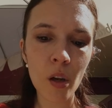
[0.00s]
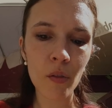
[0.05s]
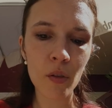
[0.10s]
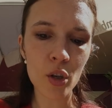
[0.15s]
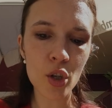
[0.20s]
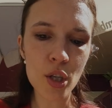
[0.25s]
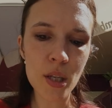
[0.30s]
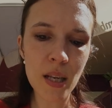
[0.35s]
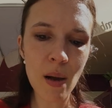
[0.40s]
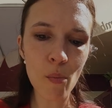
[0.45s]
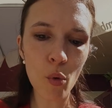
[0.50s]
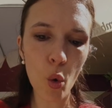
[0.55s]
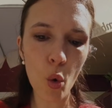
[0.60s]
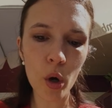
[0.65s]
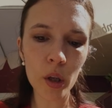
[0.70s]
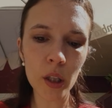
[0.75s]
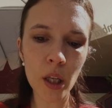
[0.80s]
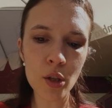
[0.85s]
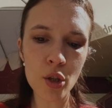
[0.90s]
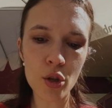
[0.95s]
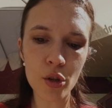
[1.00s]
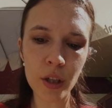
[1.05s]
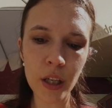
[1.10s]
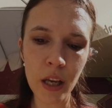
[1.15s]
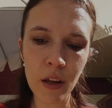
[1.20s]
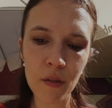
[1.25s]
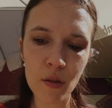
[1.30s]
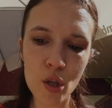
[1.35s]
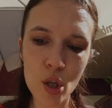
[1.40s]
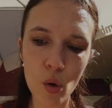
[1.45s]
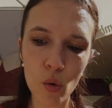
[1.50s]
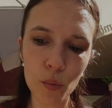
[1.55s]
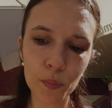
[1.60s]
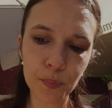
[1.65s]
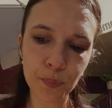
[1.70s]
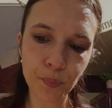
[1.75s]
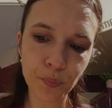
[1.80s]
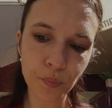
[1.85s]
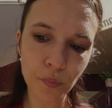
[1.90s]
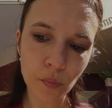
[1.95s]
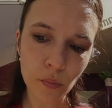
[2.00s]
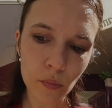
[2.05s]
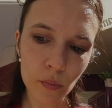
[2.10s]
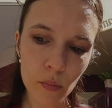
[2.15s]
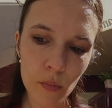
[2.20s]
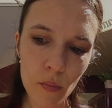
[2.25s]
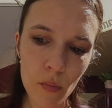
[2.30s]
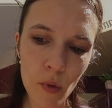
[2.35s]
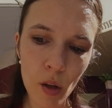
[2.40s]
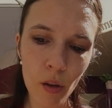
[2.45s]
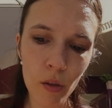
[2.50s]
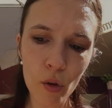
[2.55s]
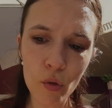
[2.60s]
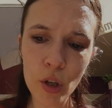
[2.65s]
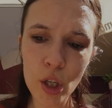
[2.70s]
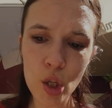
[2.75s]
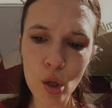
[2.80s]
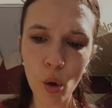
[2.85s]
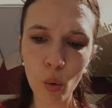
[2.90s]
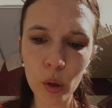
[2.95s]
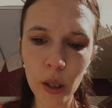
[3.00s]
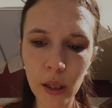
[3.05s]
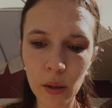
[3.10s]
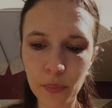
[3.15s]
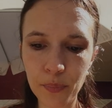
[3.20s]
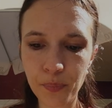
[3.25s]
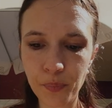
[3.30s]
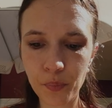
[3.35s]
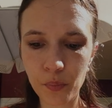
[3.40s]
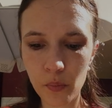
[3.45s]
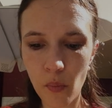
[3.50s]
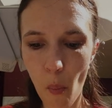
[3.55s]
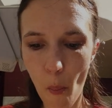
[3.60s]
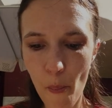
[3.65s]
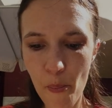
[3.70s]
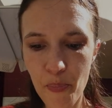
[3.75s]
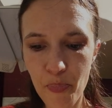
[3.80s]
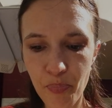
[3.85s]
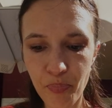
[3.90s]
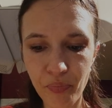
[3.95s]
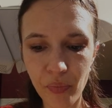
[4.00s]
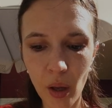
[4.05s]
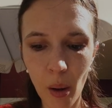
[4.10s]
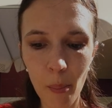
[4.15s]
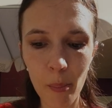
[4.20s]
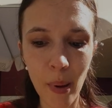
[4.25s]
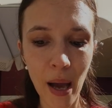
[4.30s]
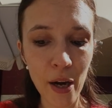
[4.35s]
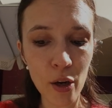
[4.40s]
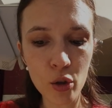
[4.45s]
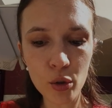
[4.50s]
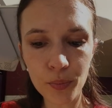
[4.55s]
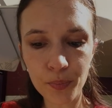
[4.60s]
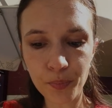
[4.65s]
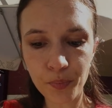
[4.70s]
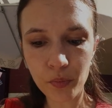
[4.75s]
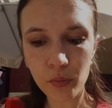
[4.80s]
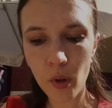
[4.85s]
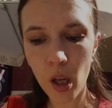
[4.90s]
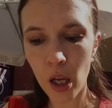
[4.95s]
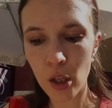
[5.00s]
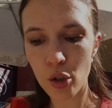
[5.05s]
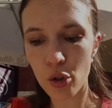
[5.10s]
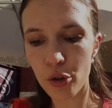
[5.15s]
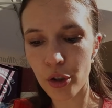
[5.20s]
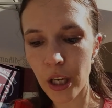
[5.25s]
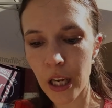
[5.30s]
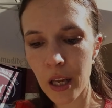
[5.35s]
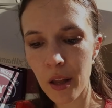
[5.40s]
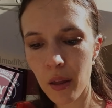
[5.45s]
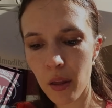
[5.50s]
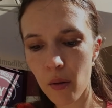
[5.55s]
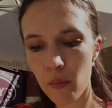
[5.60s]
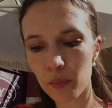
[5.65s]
There is some oil underneath, so there is no like batter underneath.